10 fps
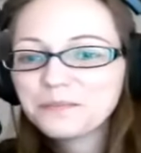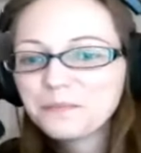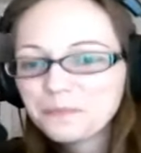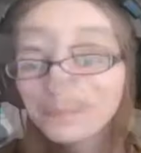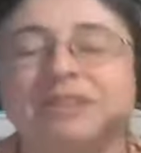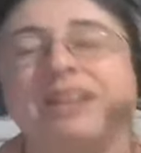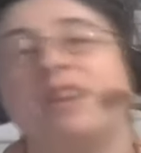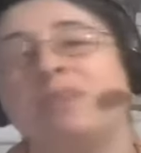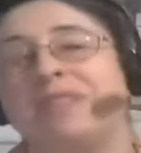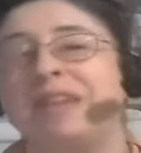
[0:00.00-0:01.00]
Plus, it
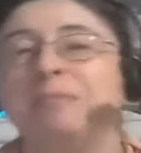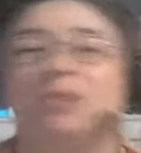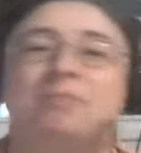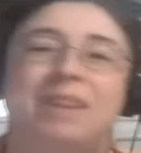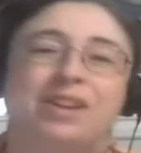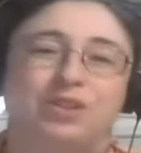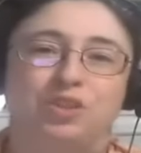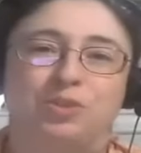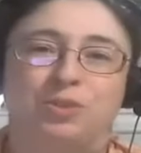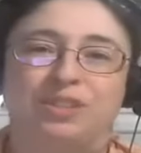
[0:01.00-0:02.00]
helps them look better,
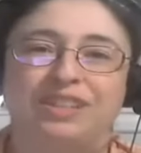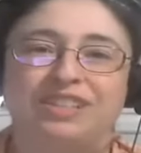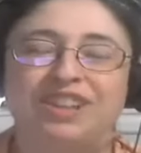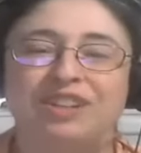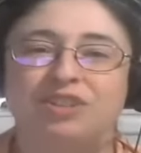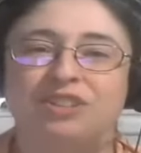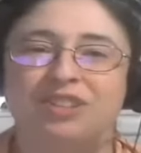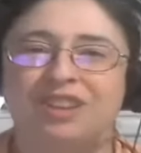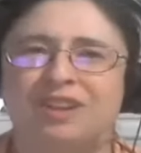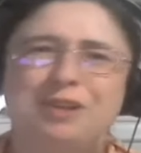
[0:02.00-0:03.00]
too. It's not
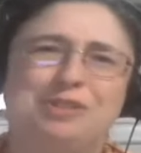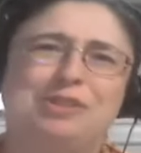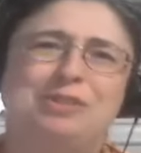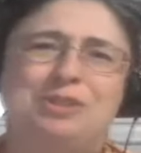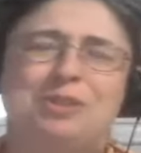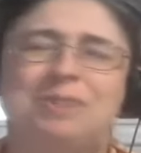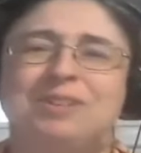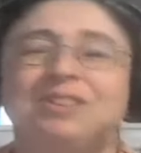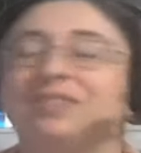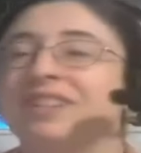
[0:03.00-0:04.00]
just, oh, you look horrible.
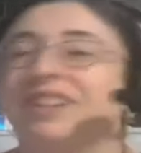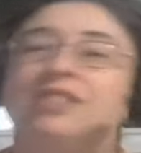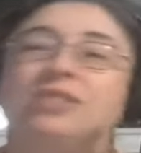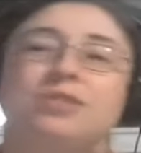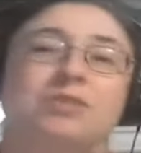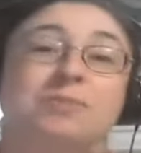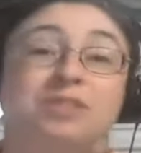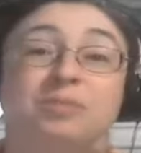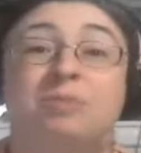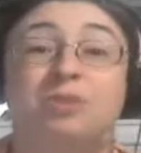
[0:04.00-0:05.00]
No, it's not that you look horrible.
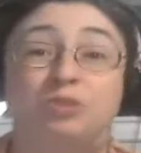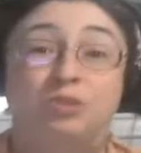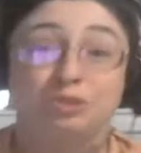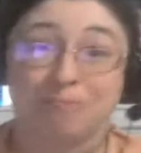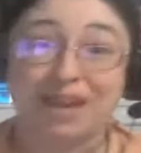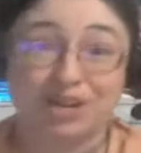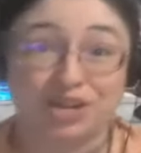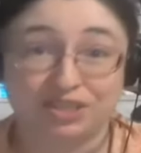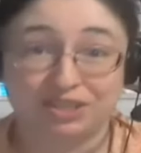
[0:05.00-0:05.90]
It's that we want you to look better.